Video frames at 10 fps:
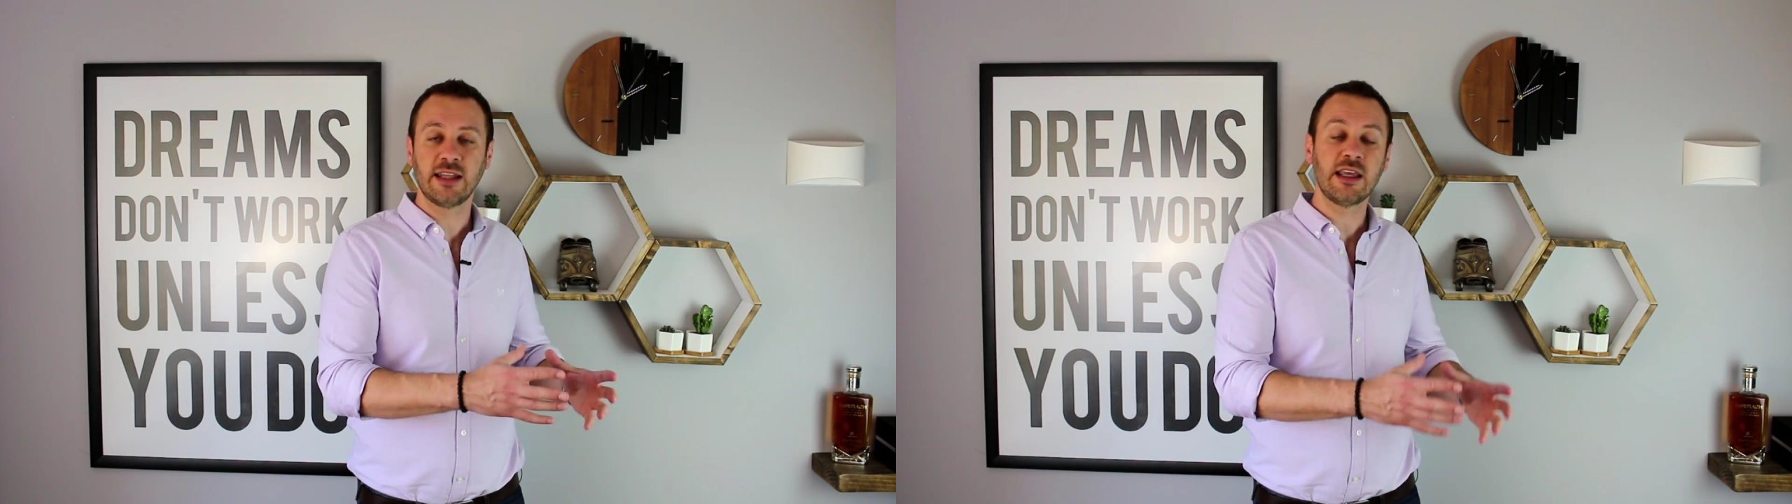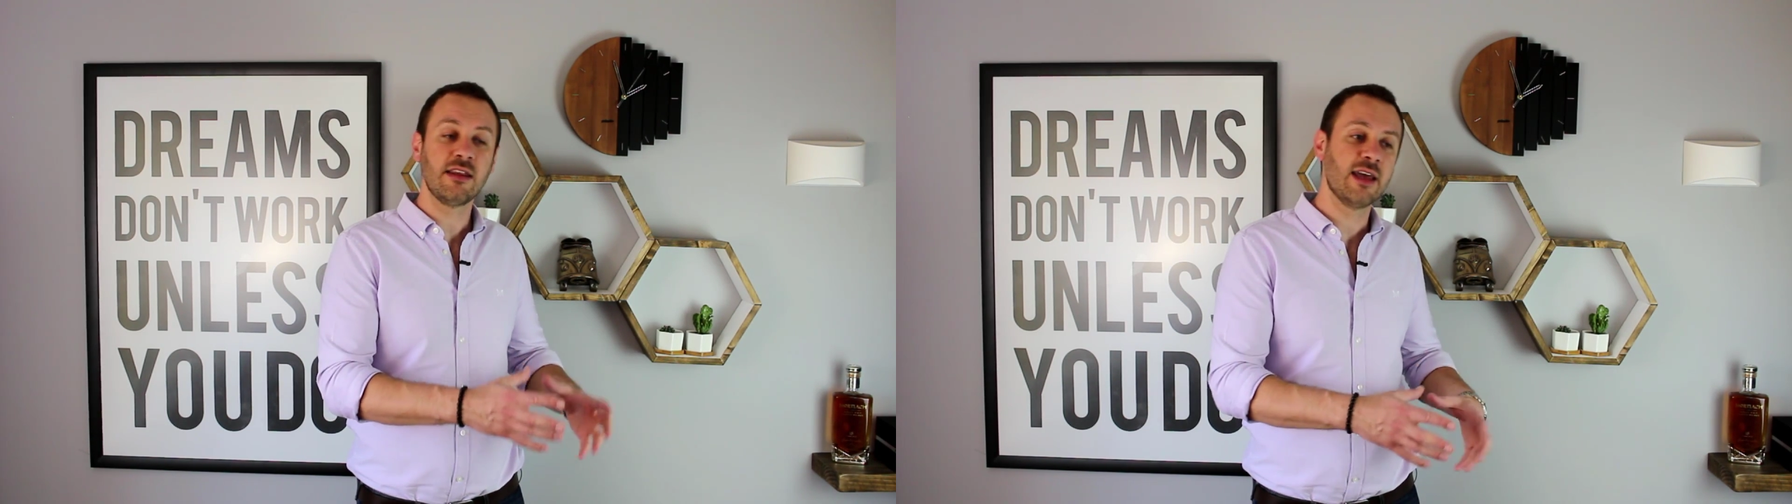
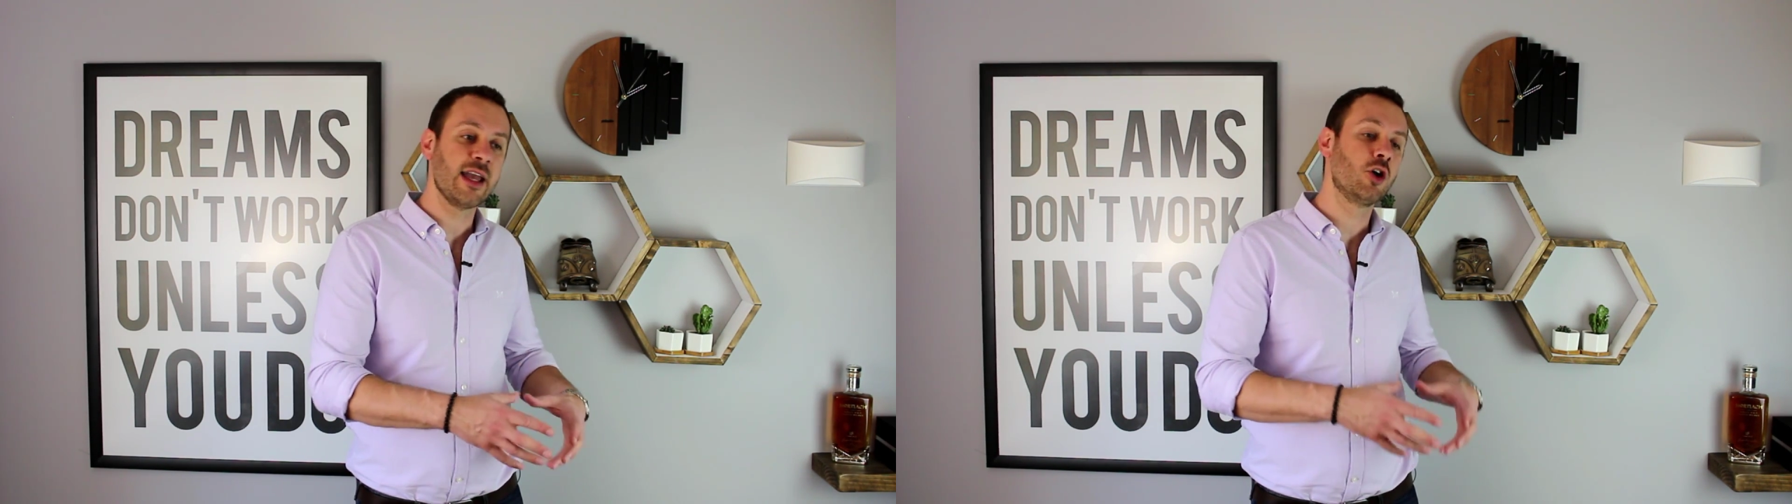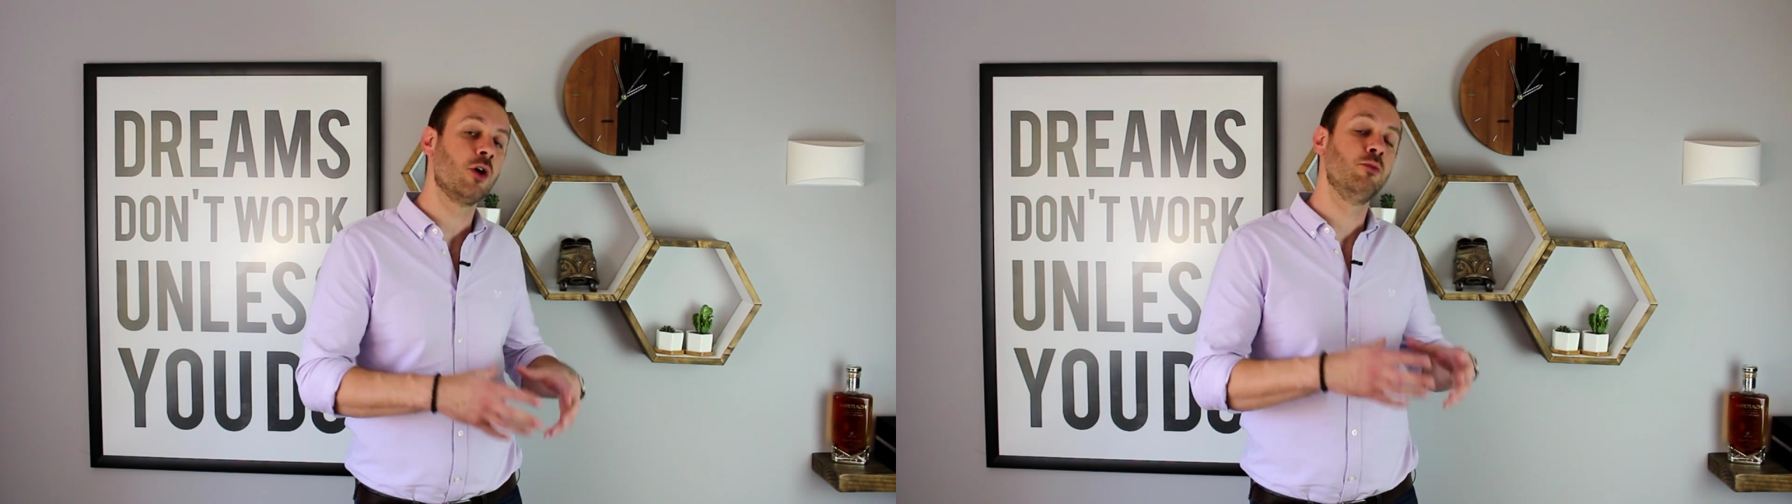and he
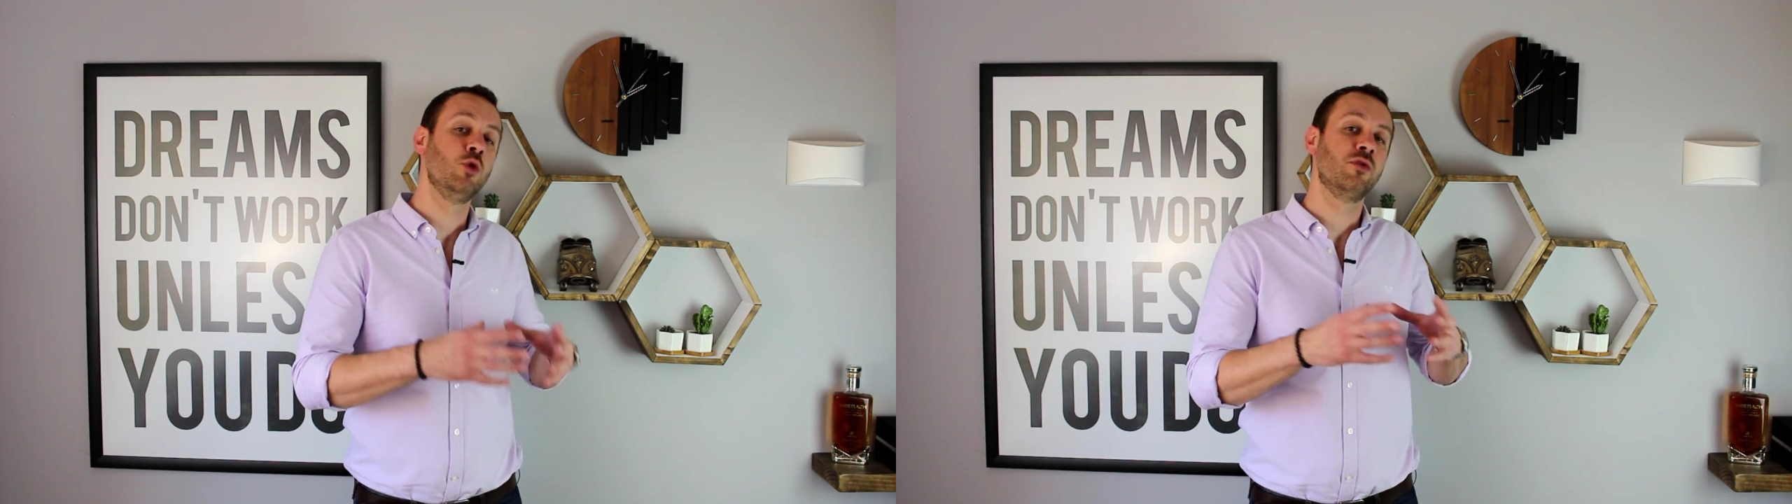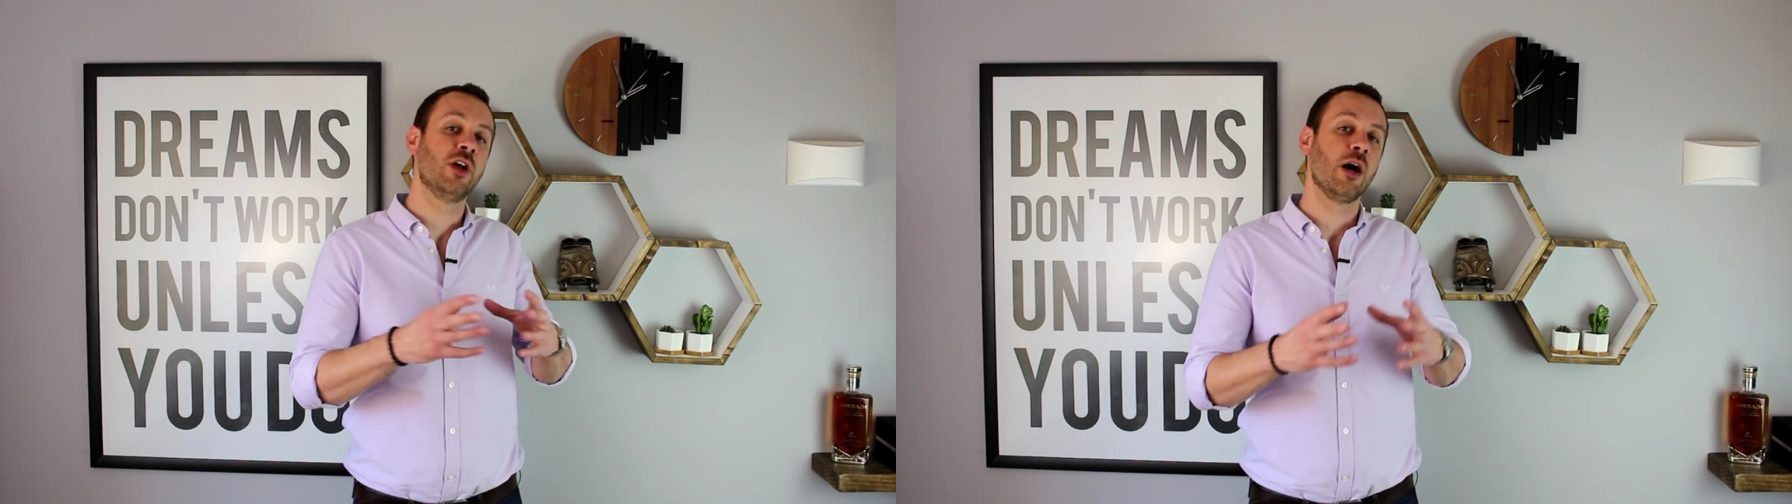then got
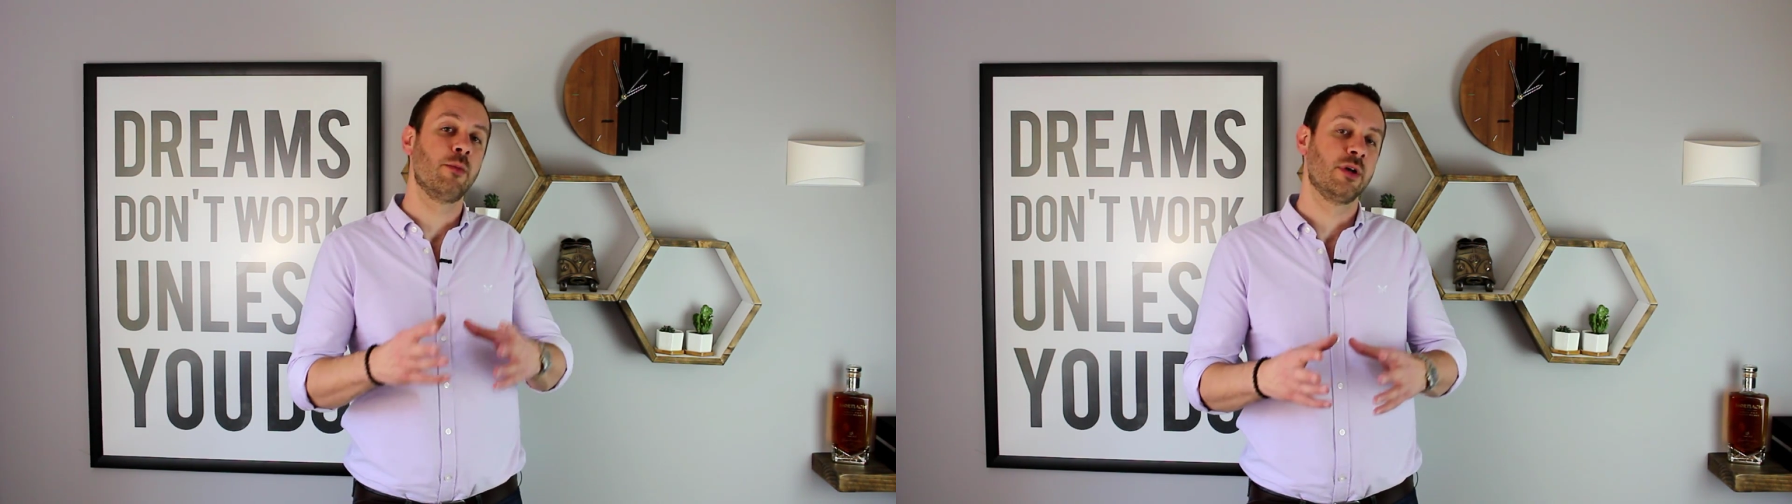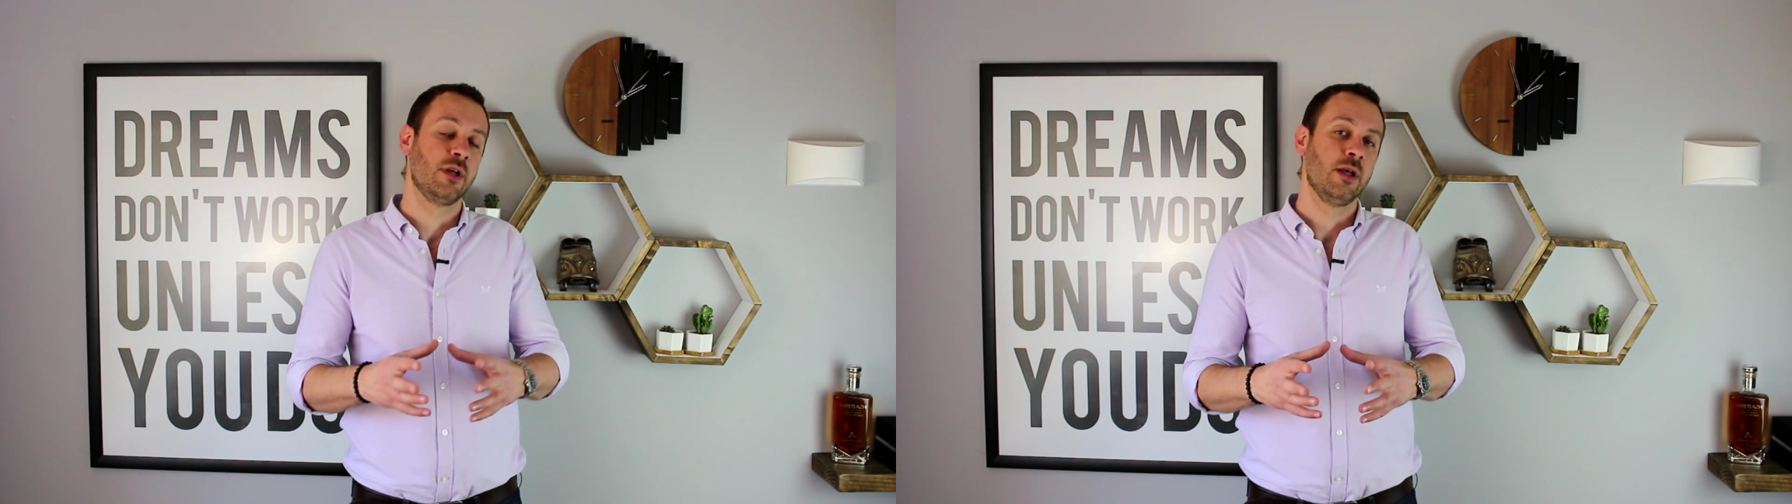moved up.